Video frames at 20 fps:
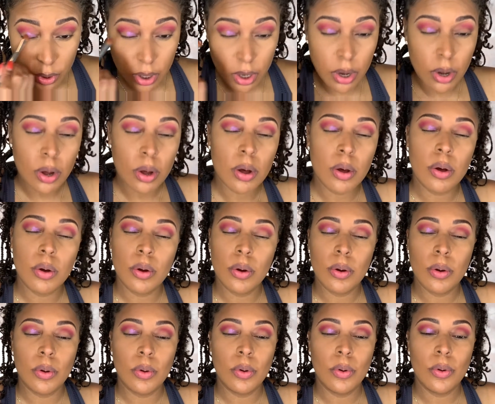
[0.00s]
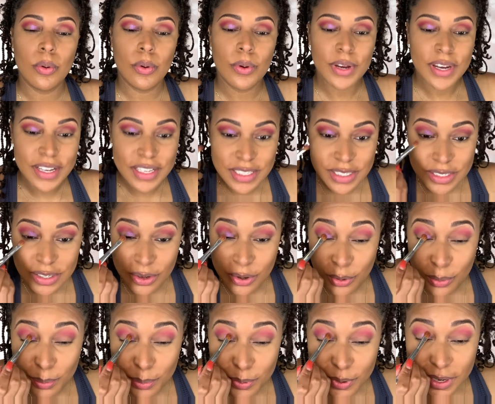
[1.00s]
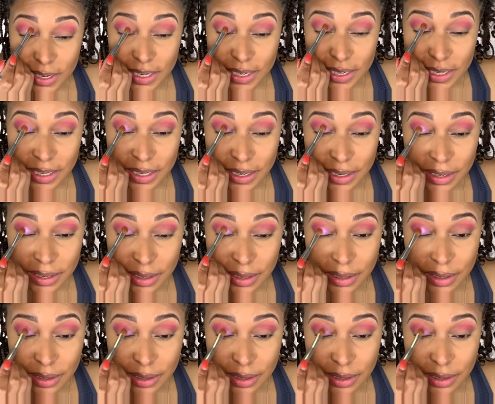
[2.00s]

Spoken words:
Oh, that's so pretty.